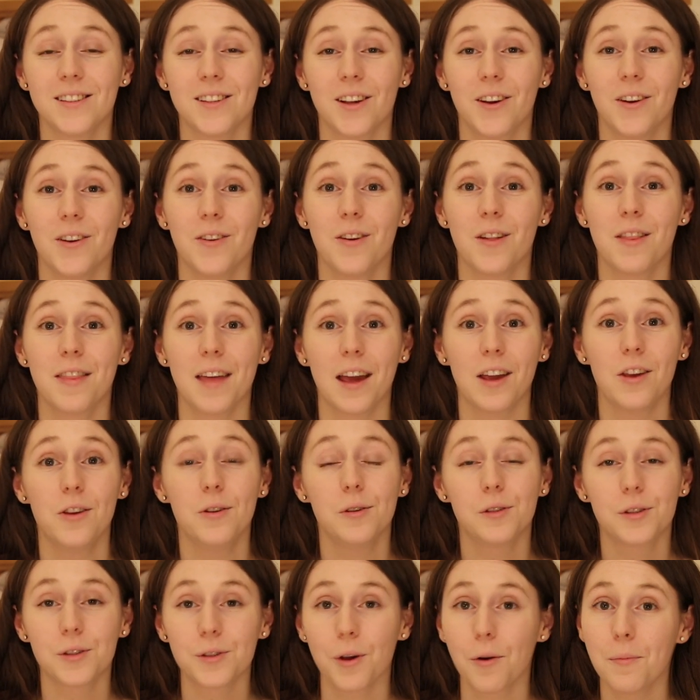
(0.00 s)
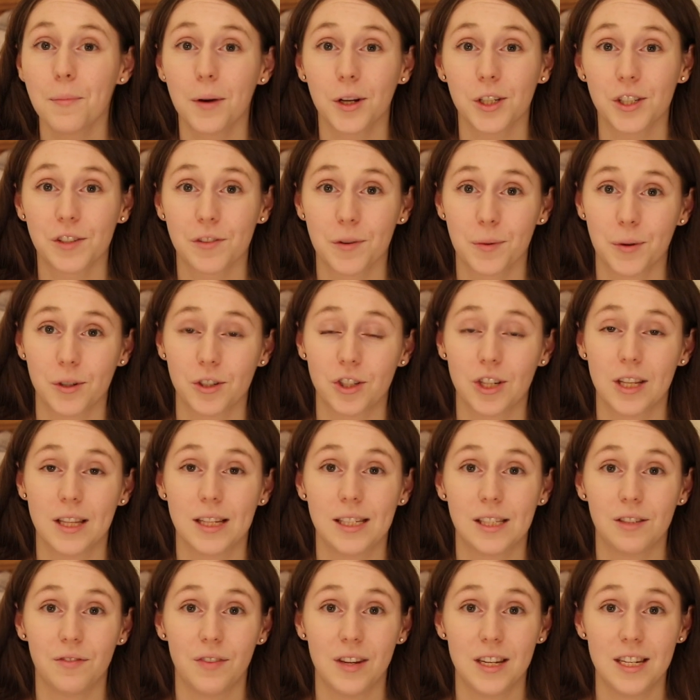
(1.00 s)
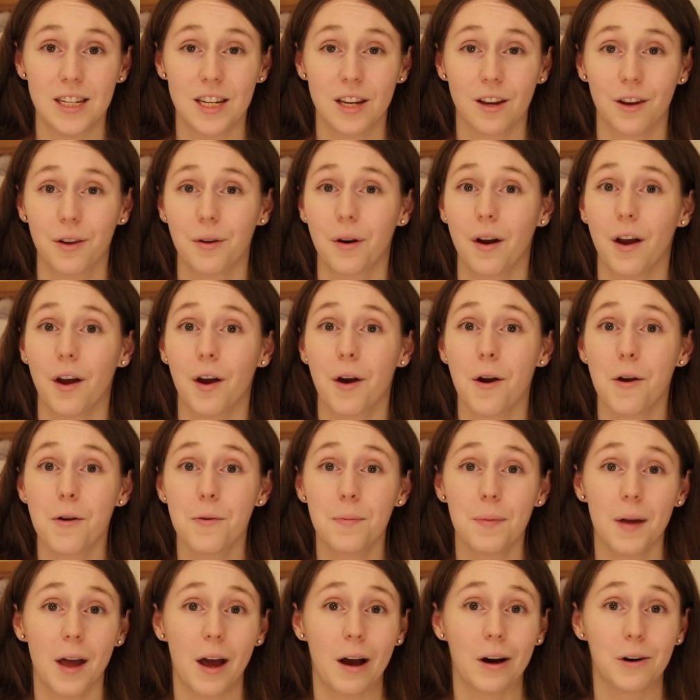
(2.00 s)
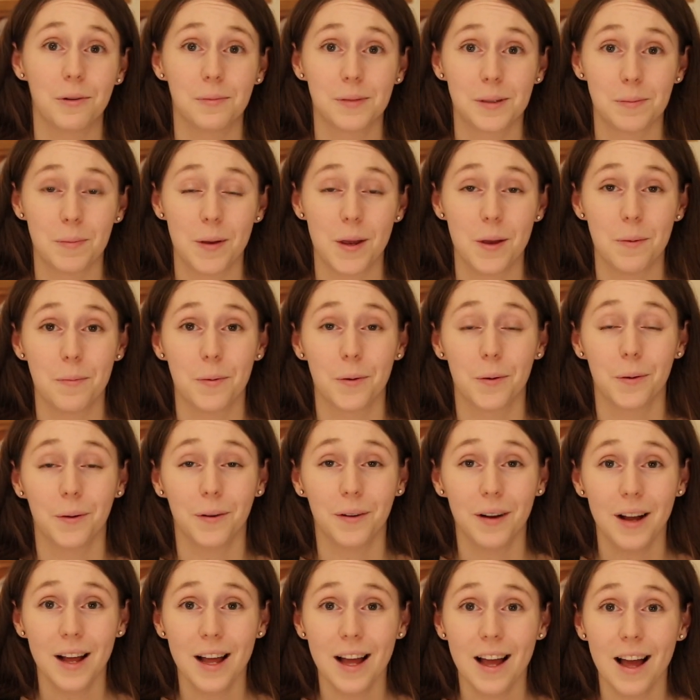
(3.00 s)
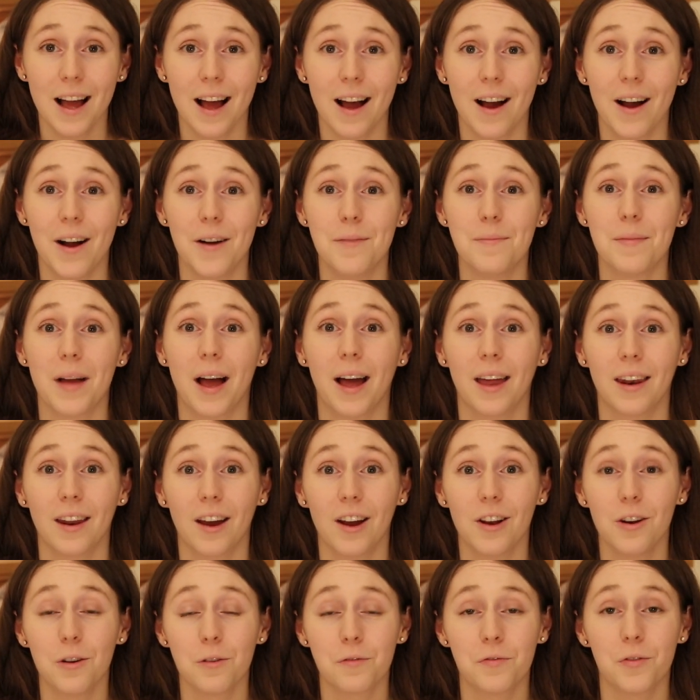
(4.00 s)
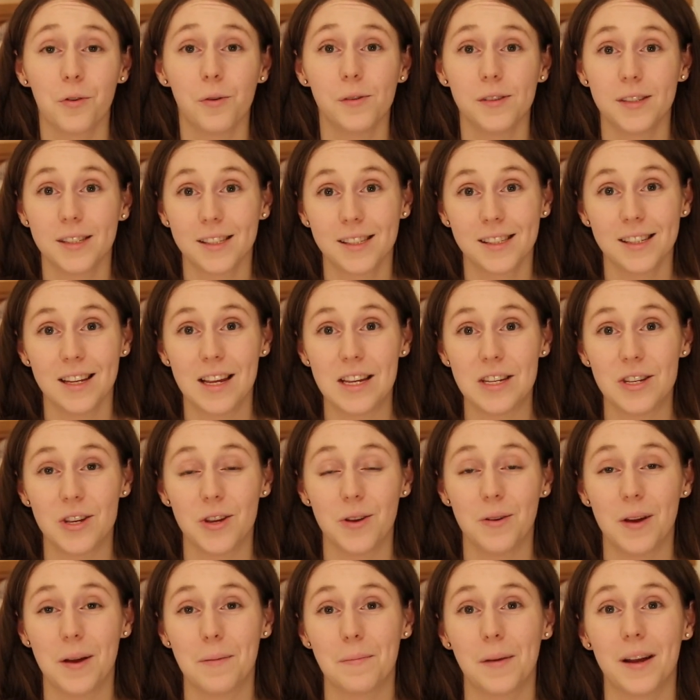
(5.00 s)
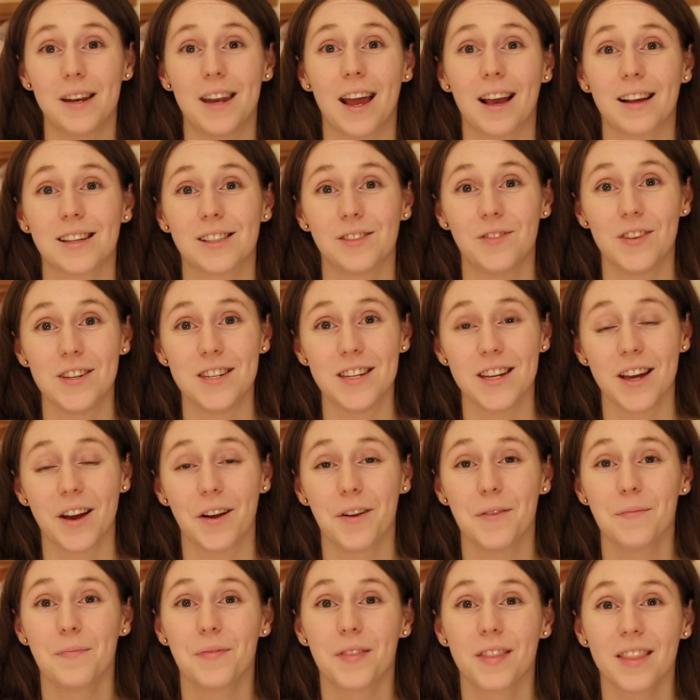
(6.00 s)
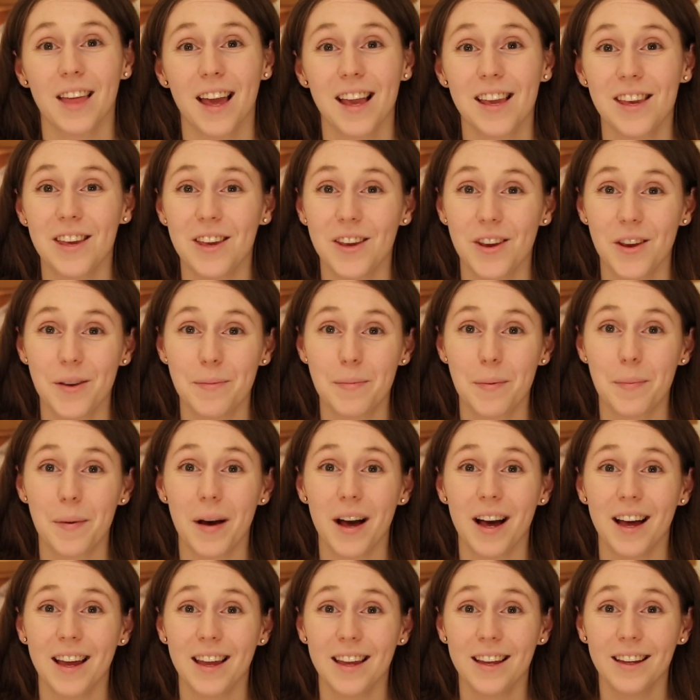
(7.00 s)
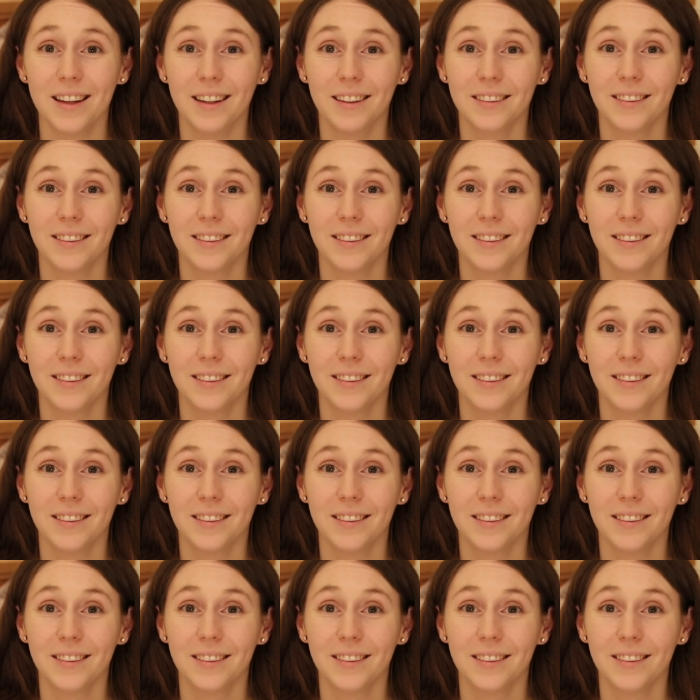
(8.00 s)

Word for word: So thank you so much for watching this video. I hope it helps people um, and I look forward to seeing you in my next video. Thank you, bye!